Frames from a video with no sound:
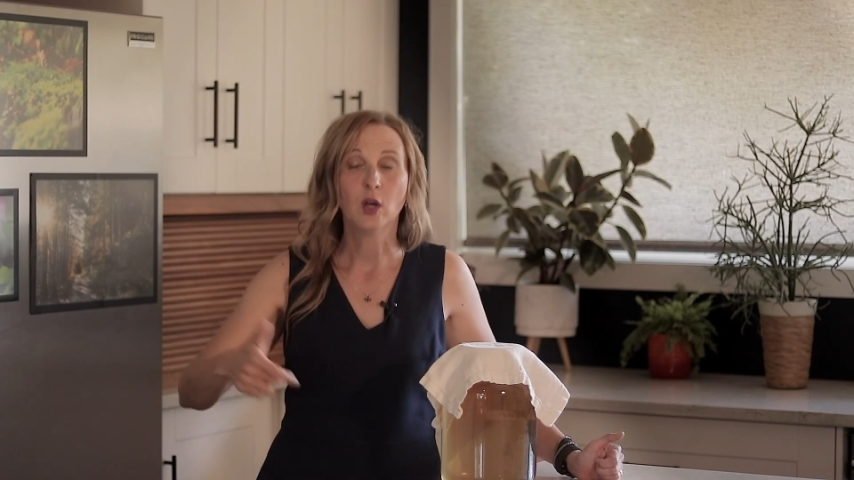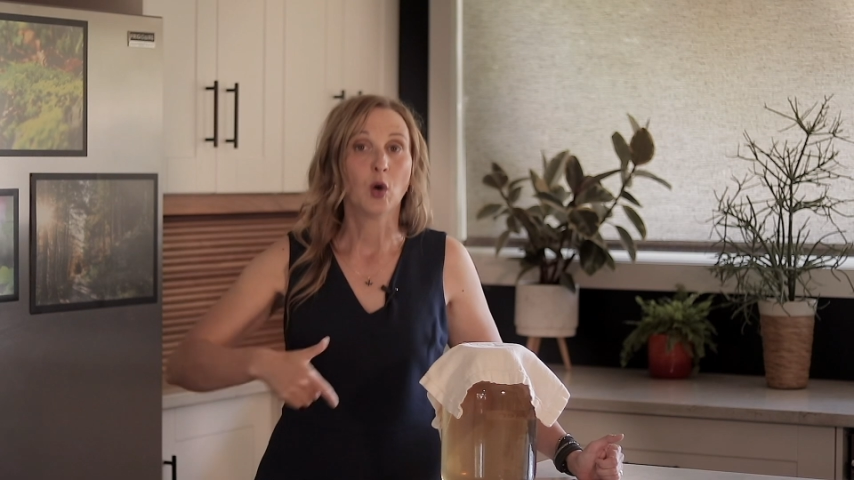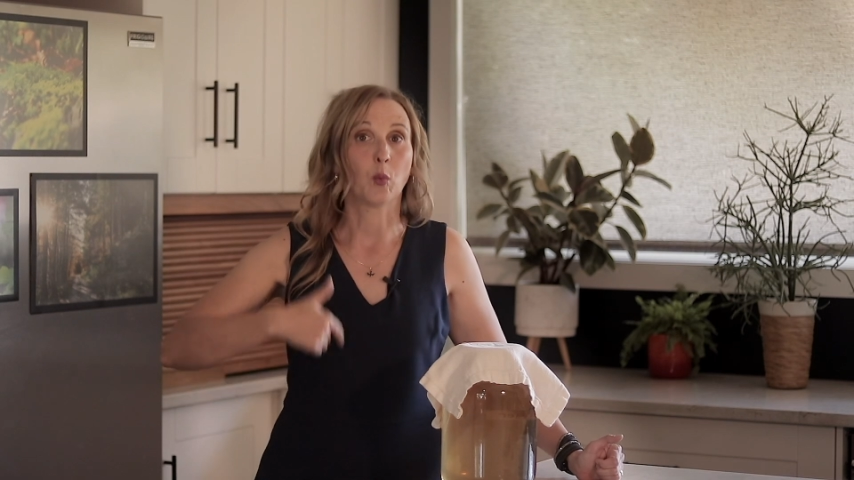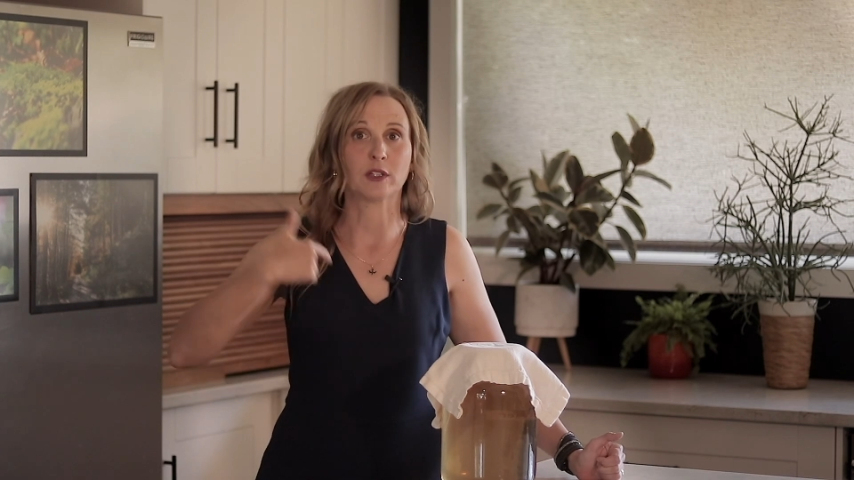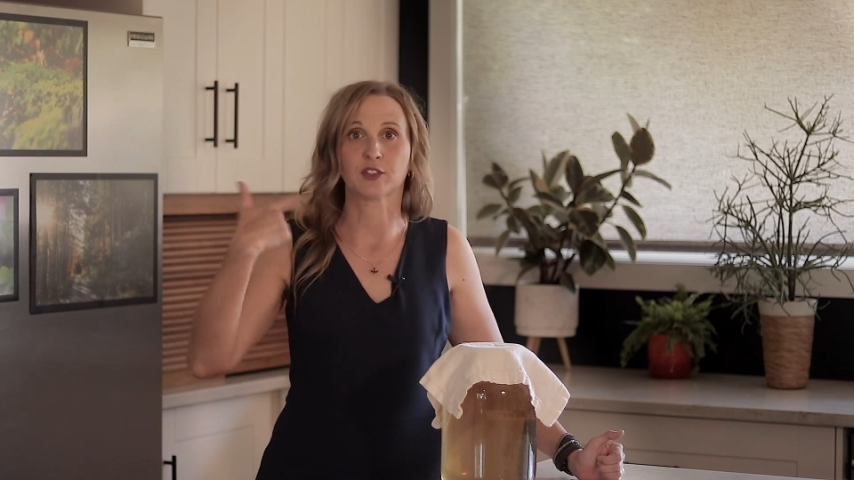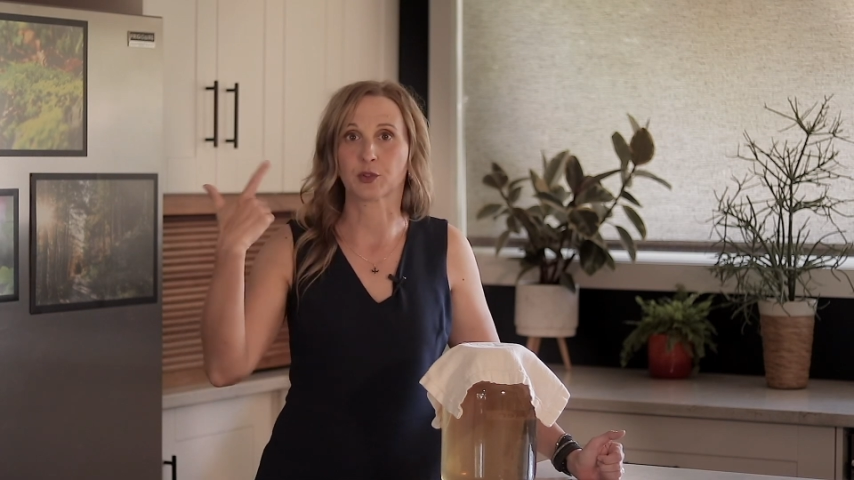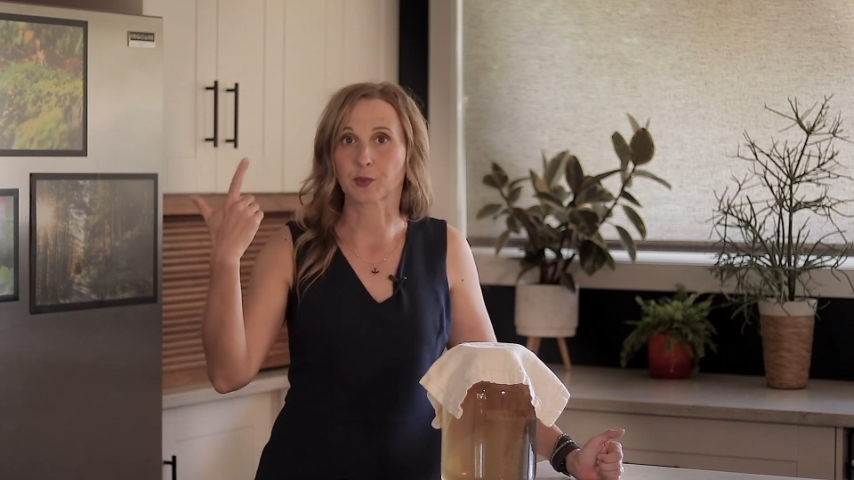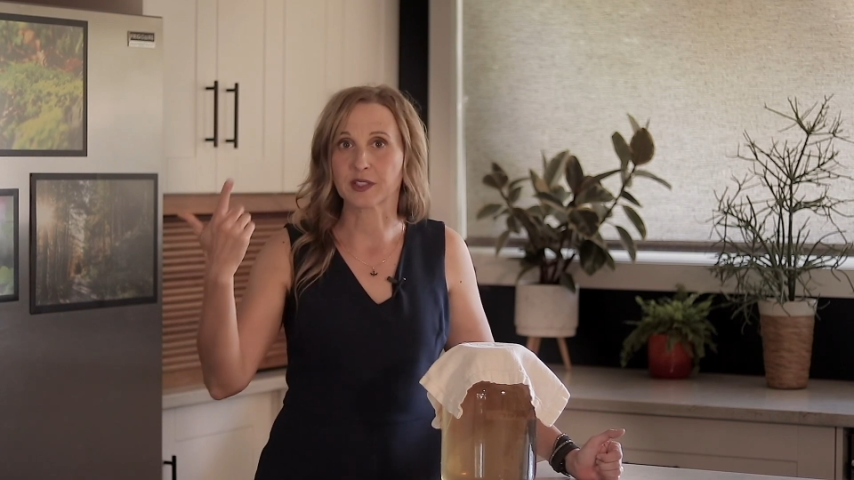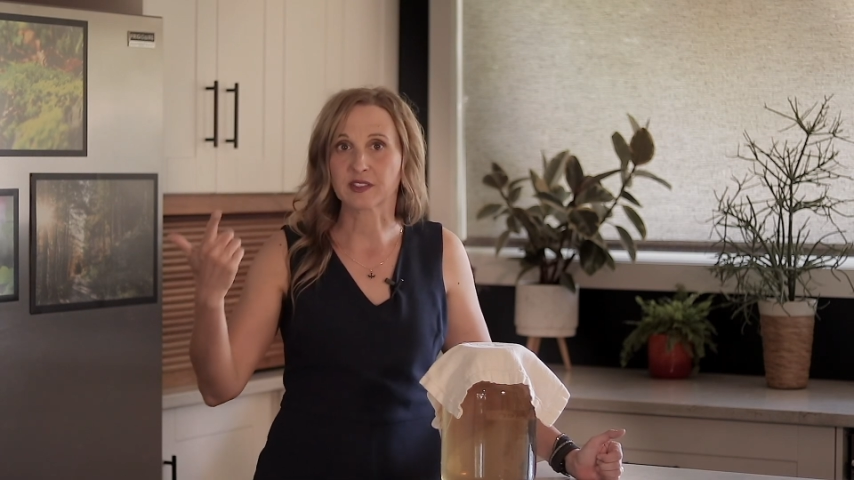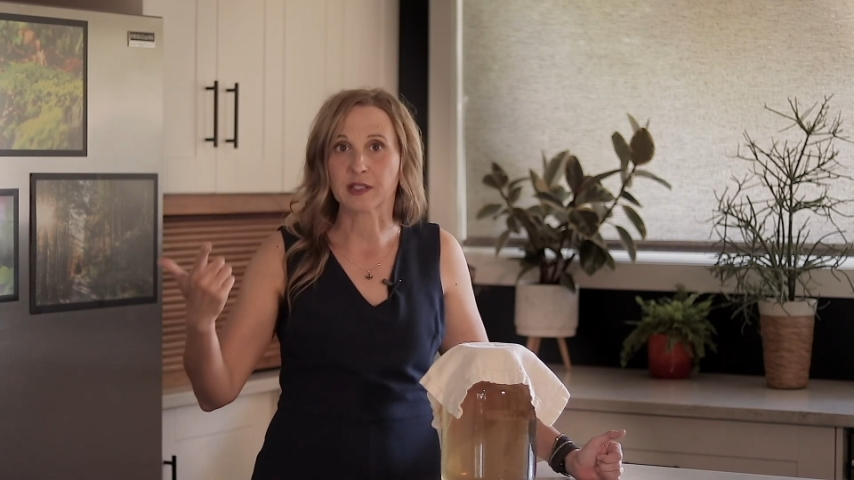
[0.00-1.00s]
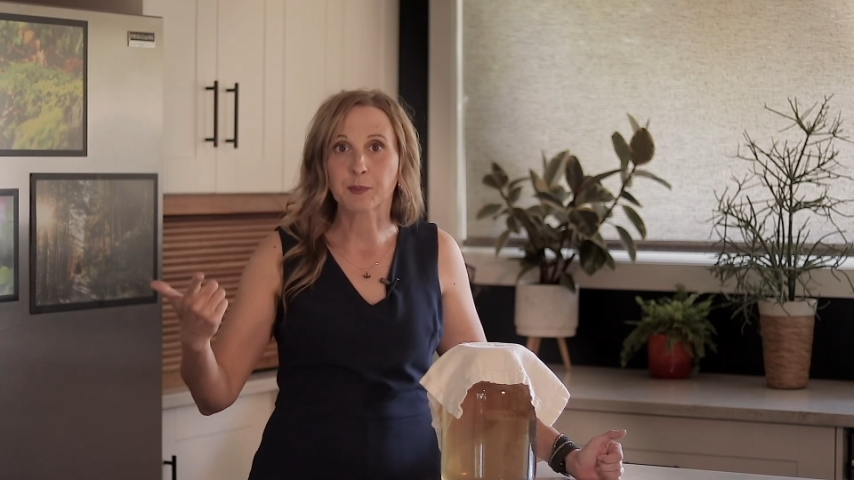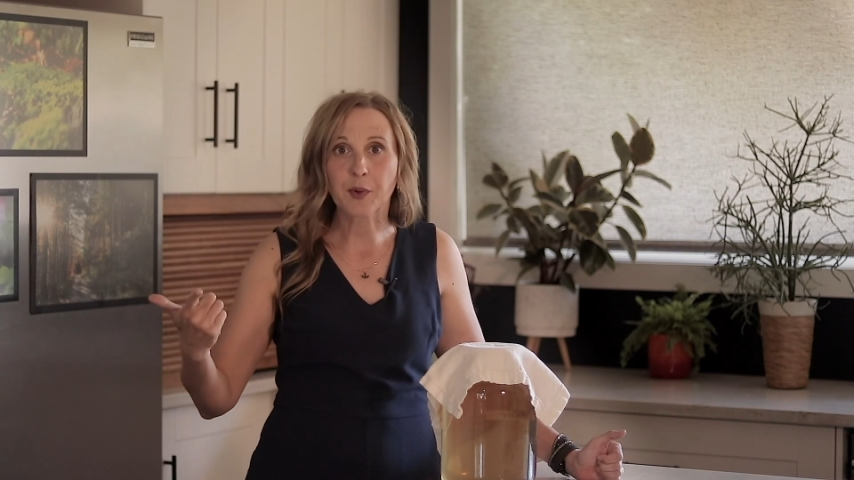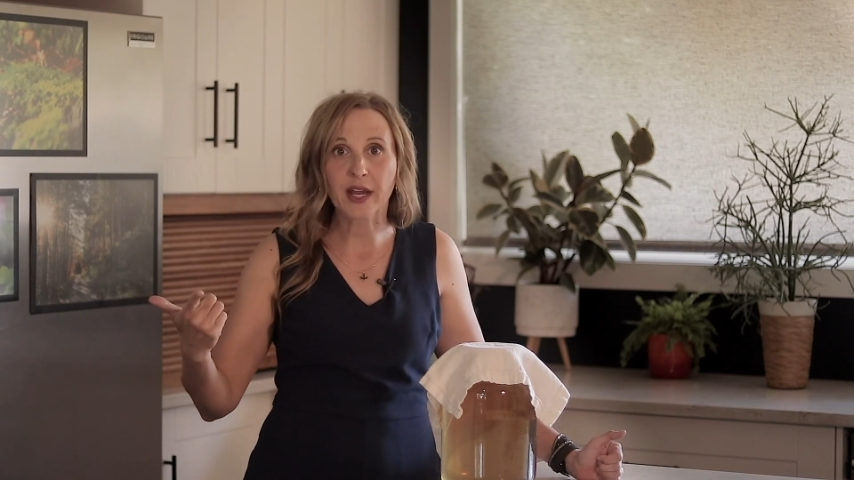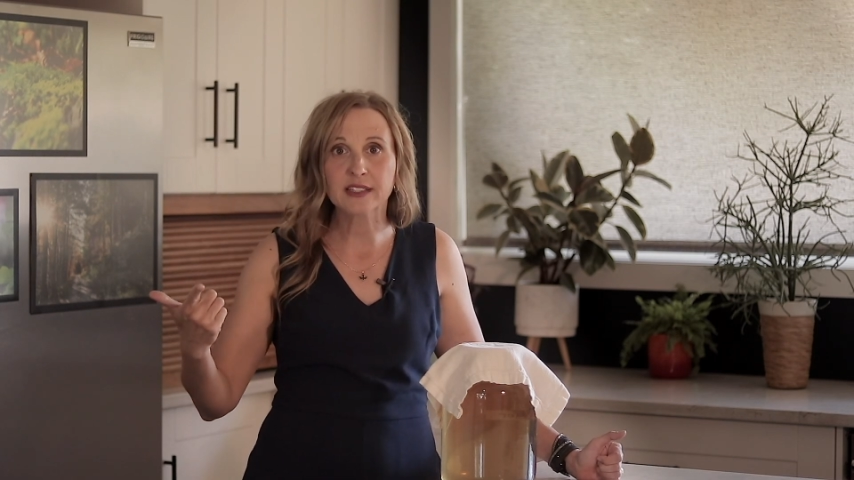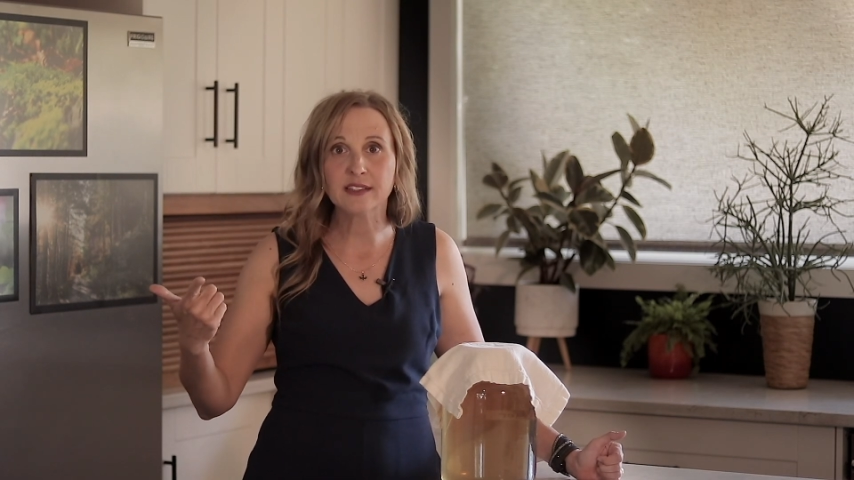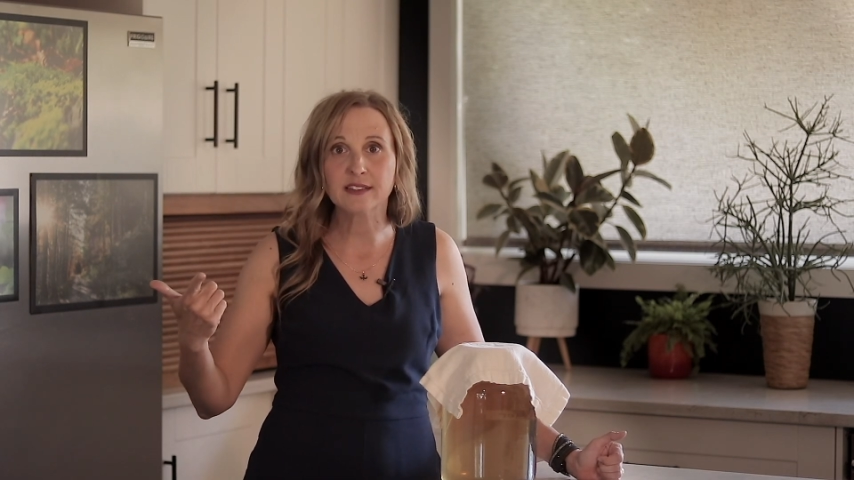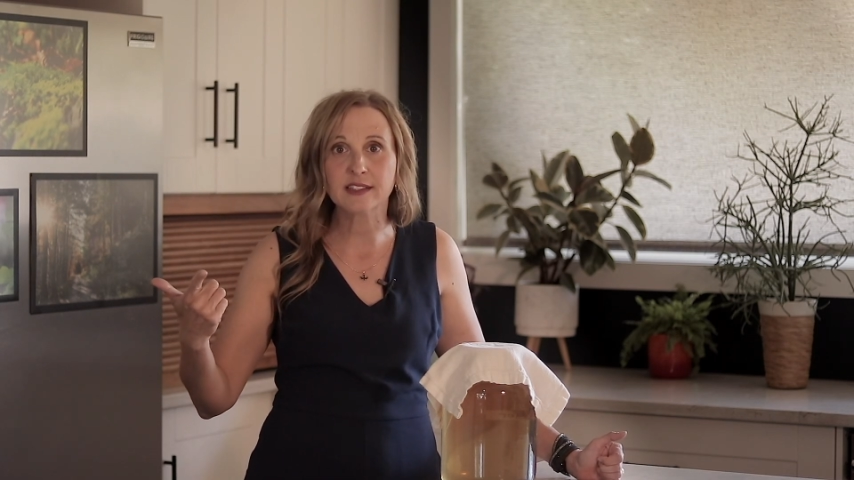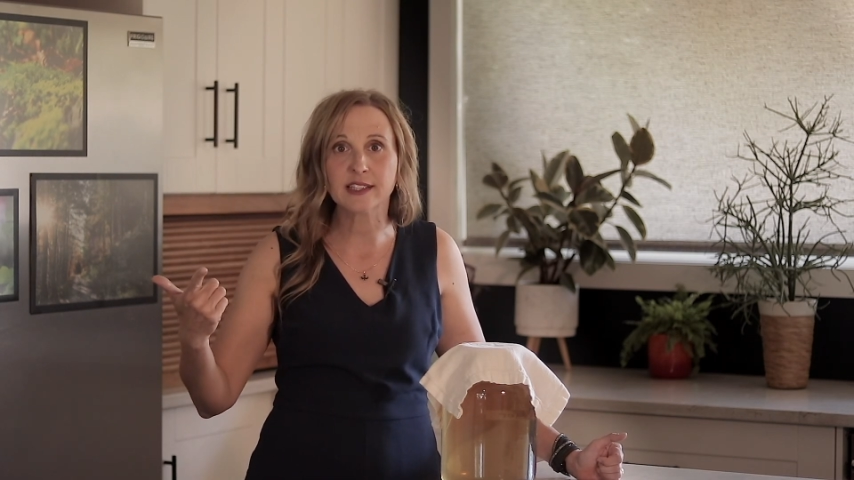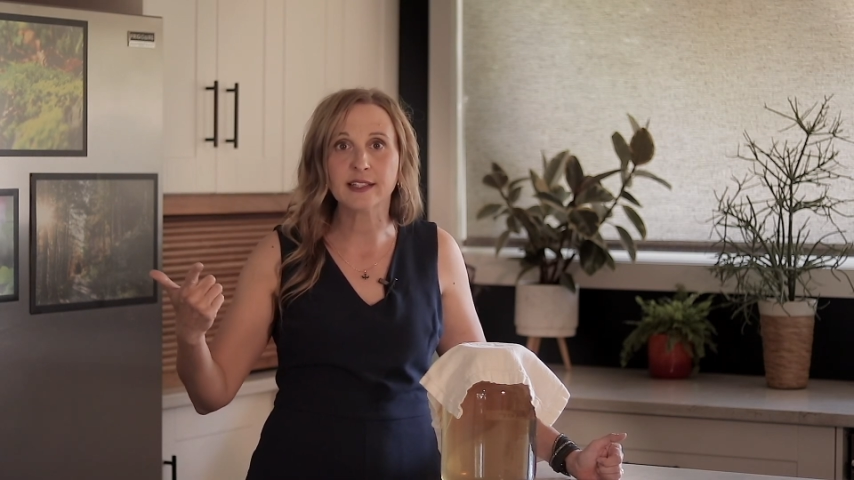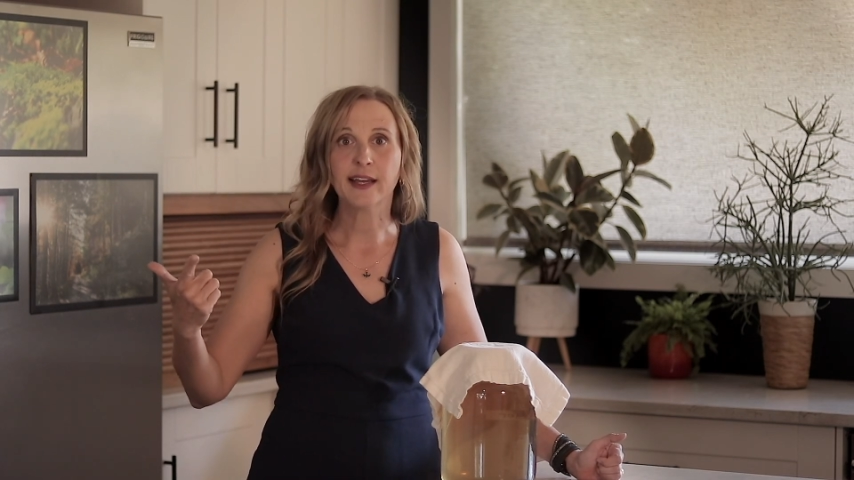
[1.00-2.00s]
What's the risk in
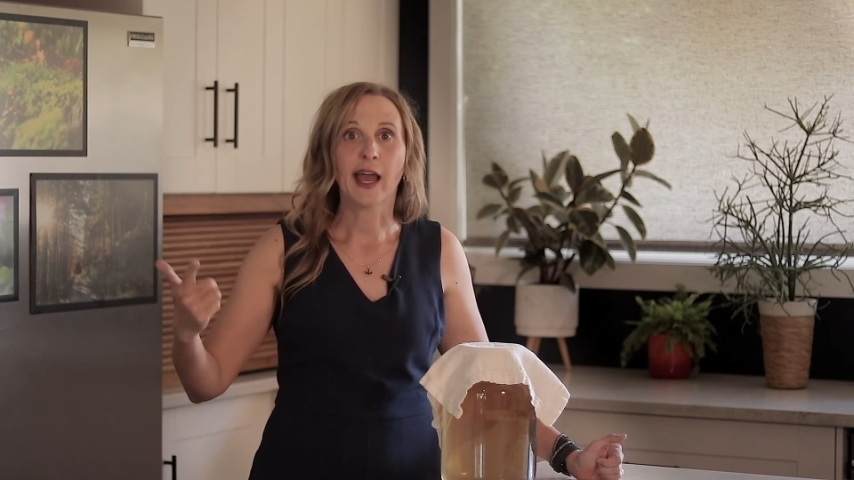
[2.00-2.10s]
pregnancy?